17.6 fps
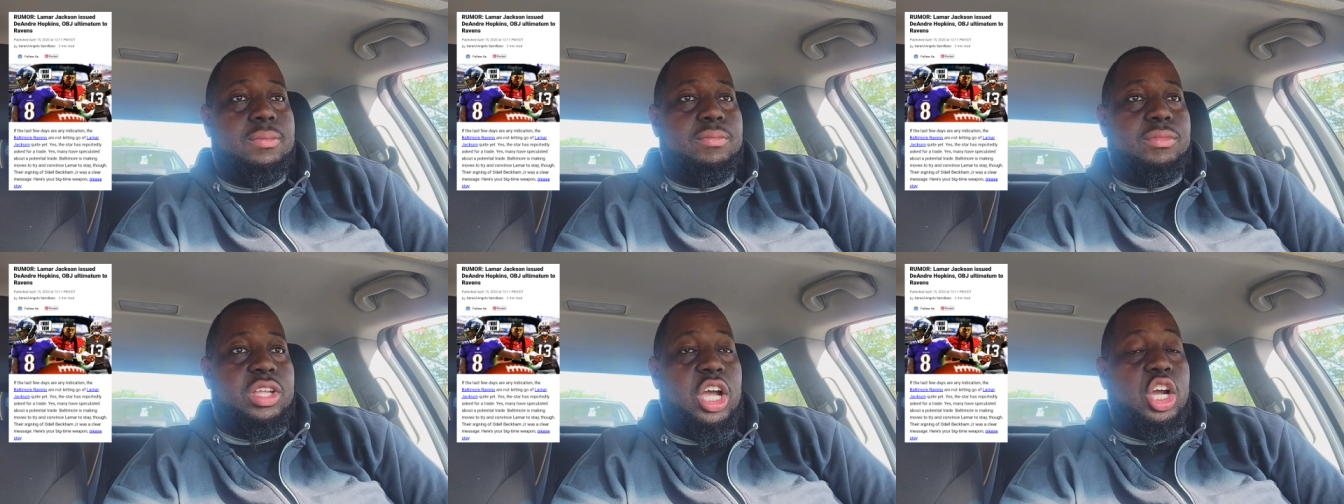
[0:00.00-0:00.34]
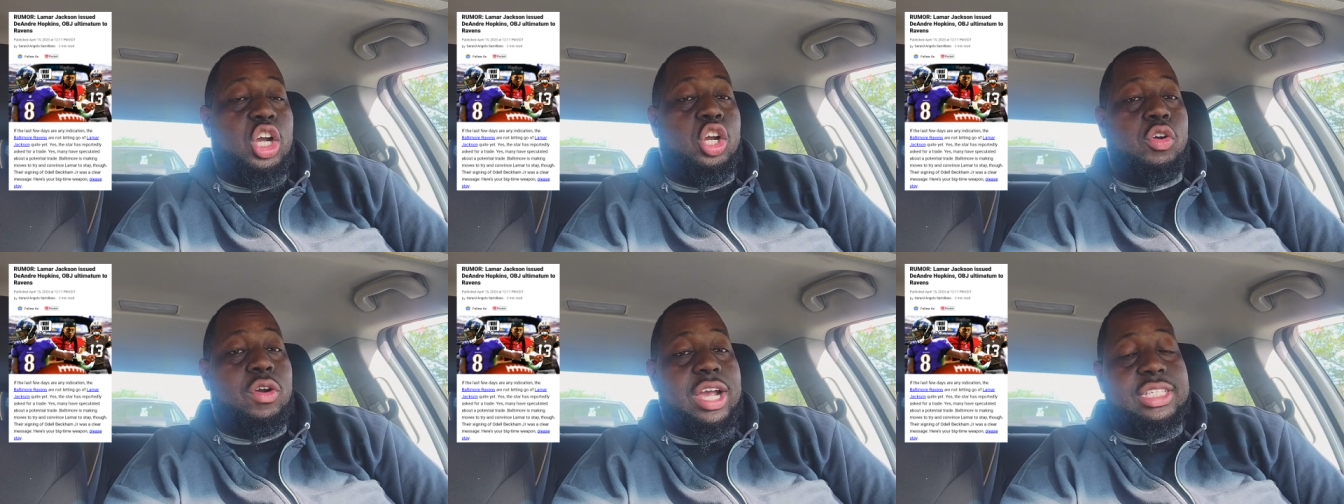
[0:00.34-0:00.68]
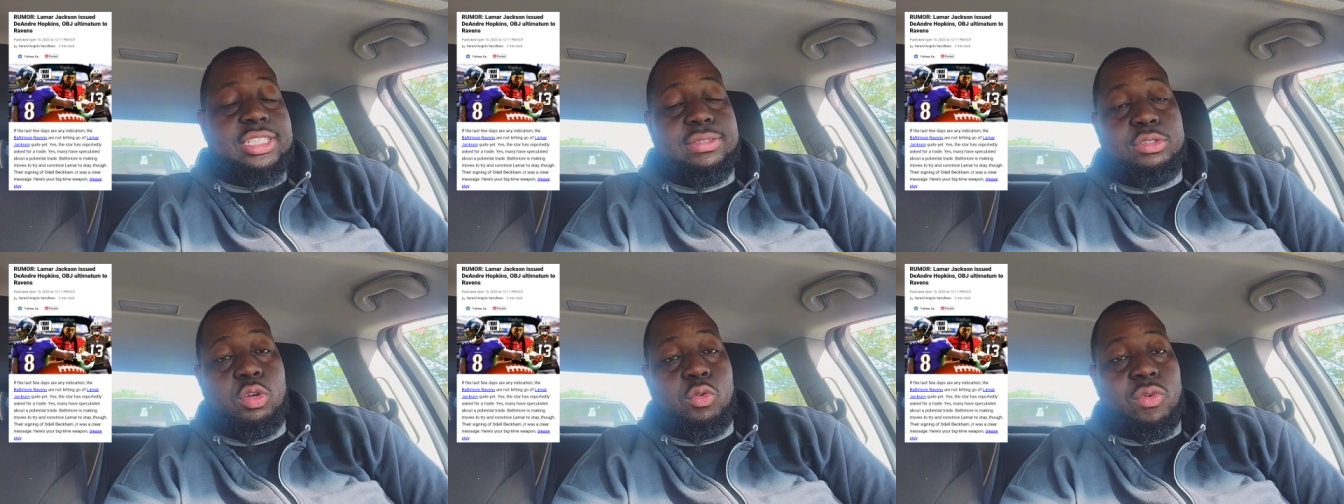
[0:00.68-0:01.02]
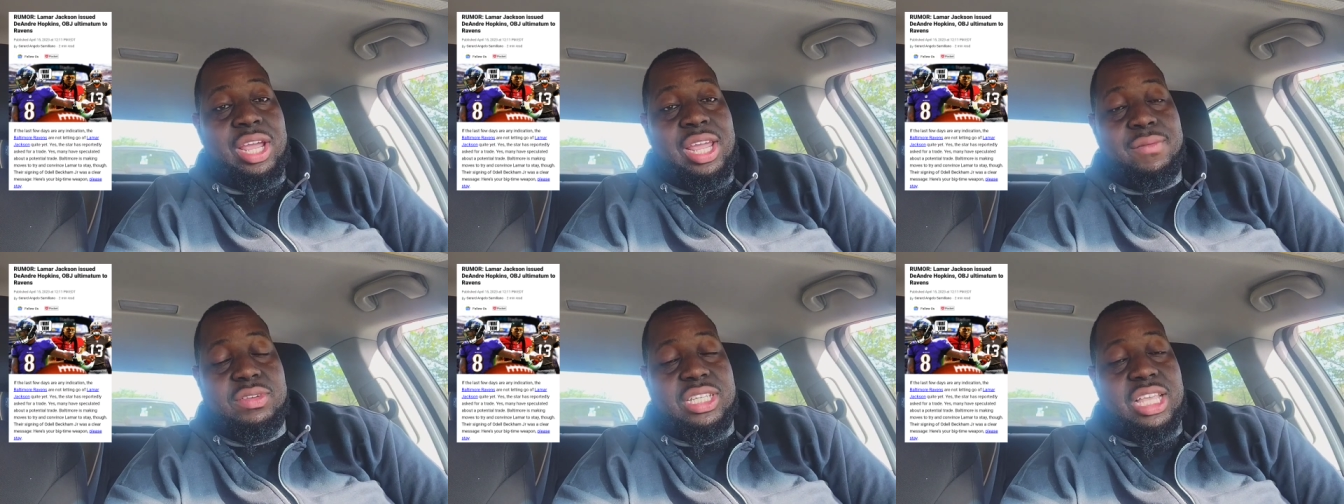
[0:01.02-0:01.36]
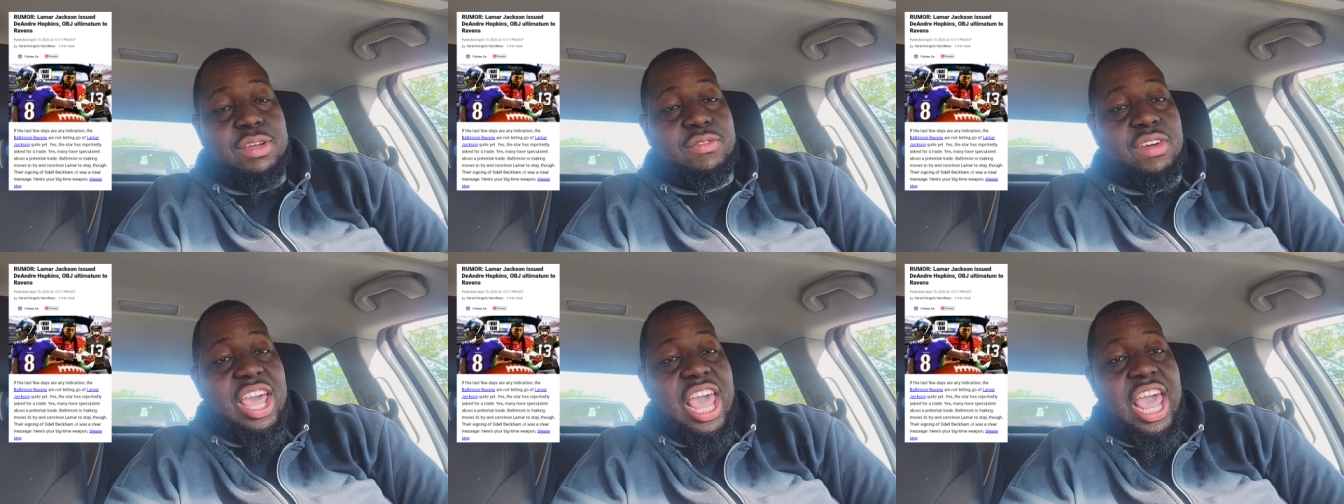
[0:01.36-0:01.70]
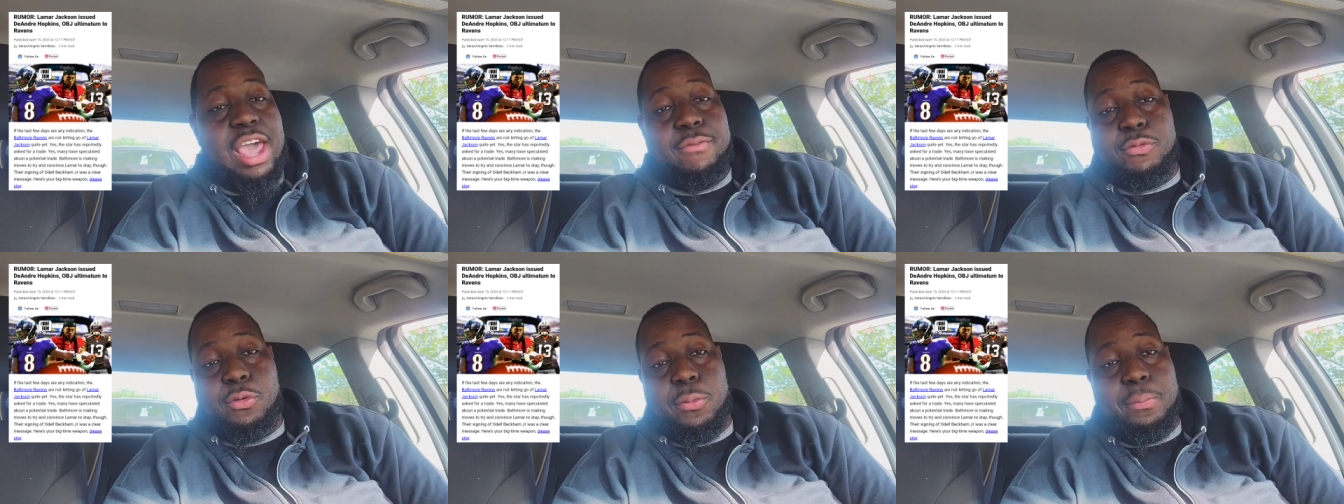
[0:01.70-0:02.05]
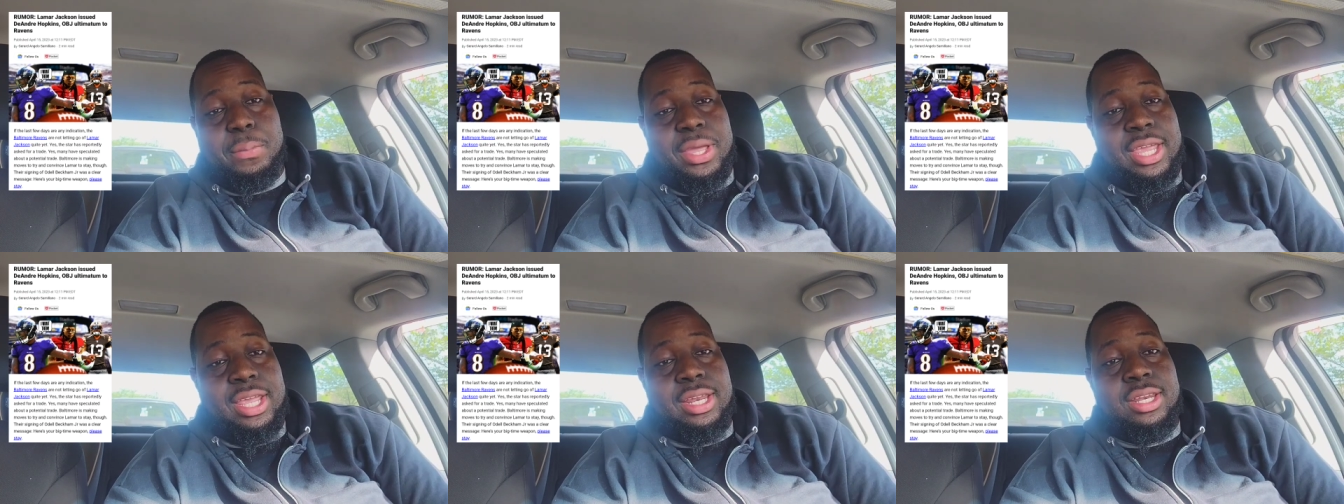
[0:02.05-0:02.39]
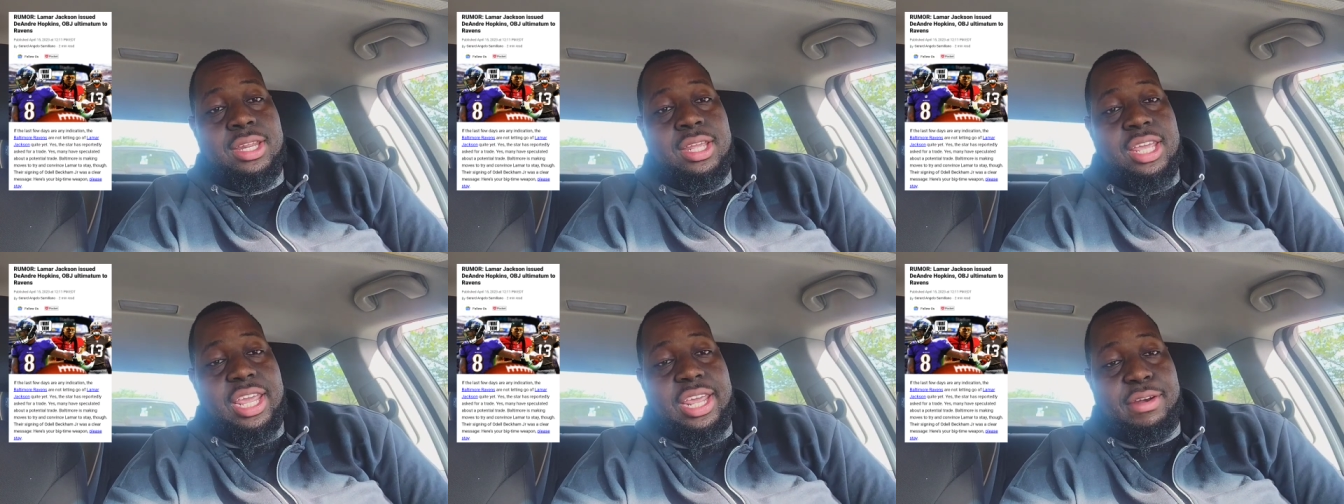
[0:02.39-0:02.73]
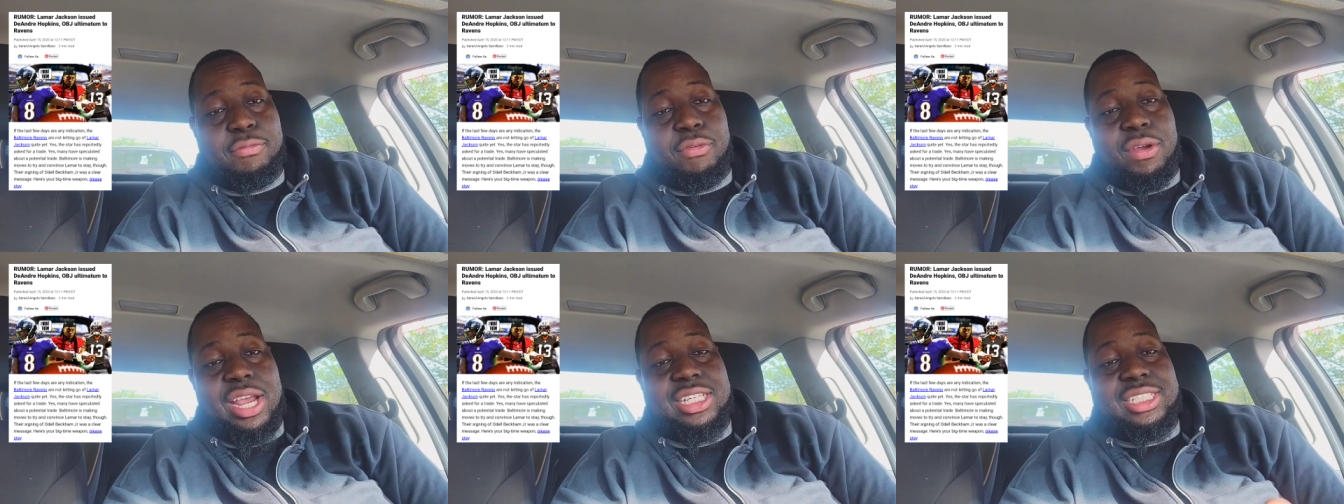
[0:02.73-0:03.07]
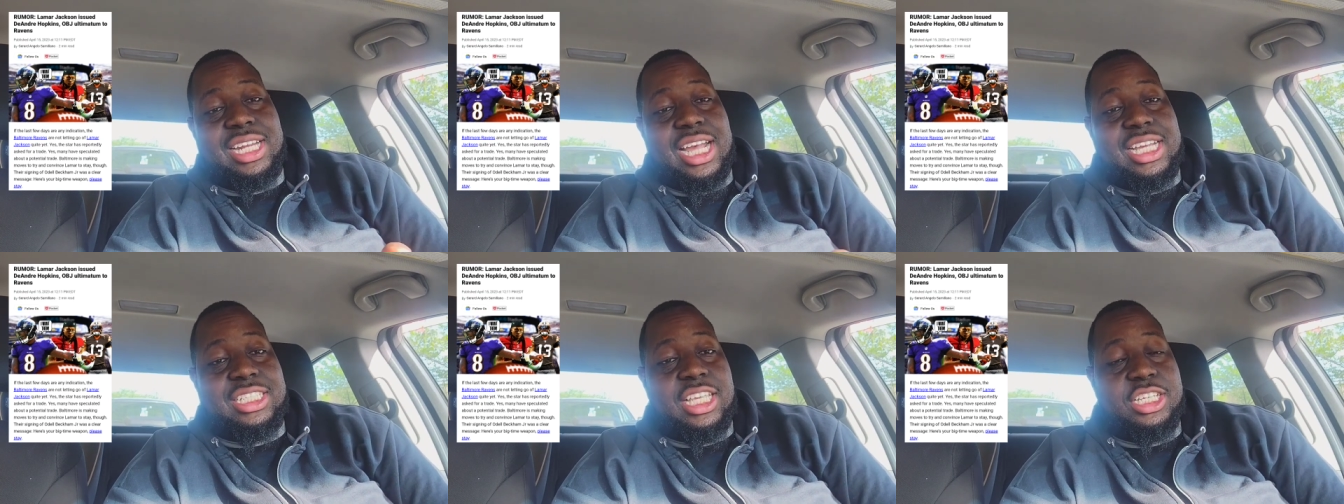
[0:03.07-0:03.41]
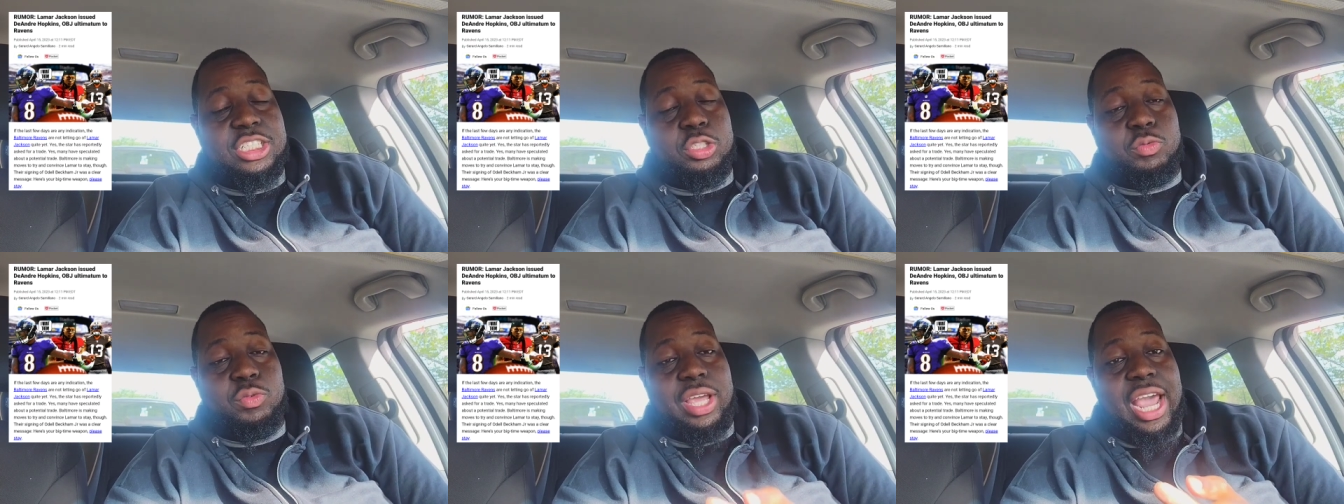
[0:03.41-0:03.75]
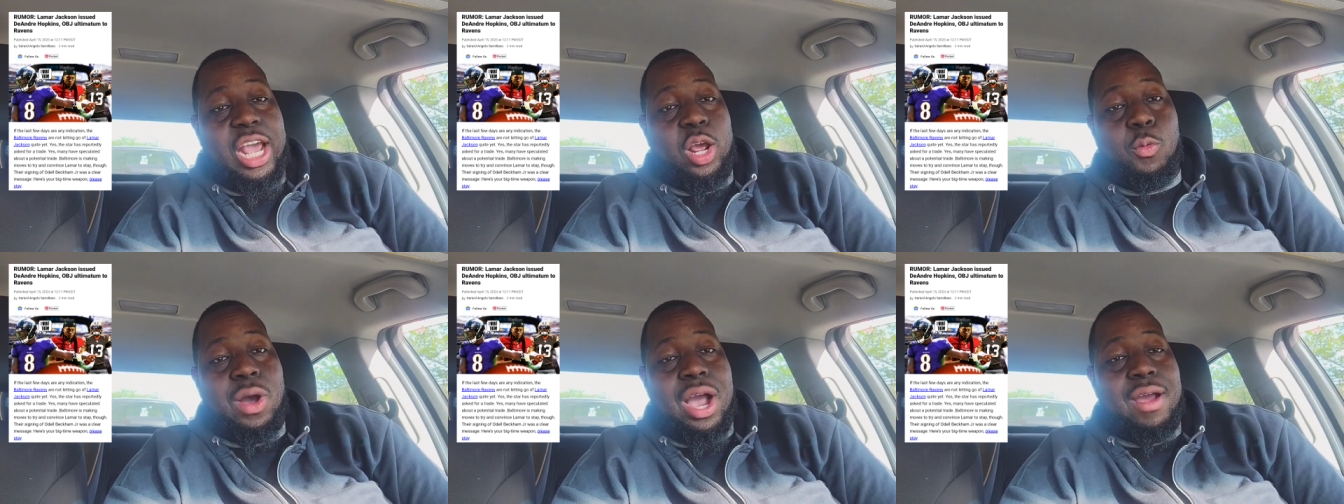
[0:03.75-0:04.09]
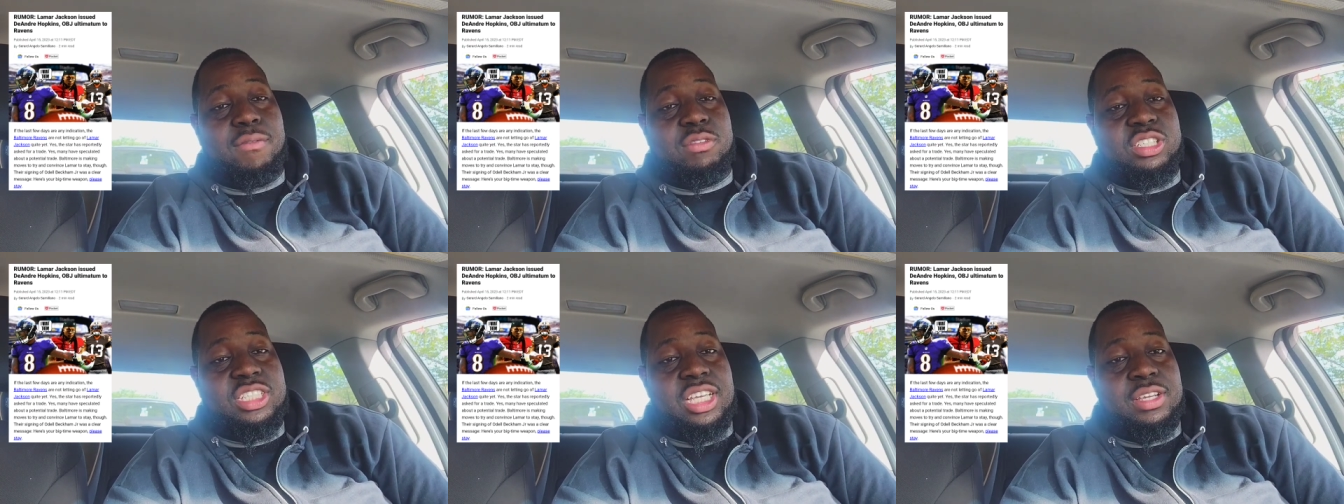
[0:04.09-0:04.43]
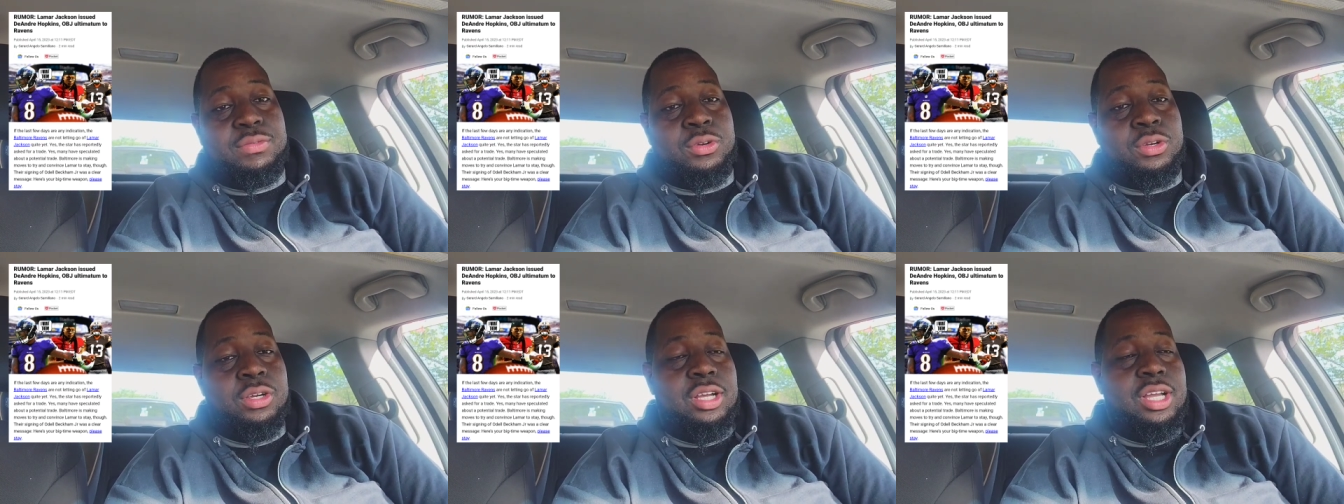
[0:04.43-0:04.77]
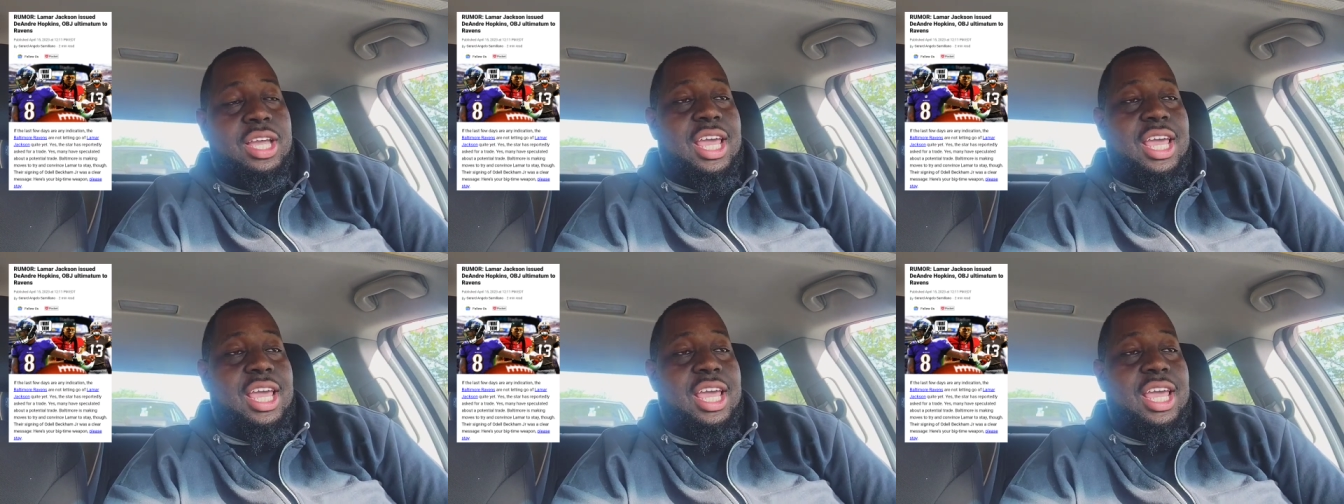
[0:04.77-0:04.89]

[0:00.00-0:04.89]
aggressive the Ravens have ever been in franchise history at wide receiver,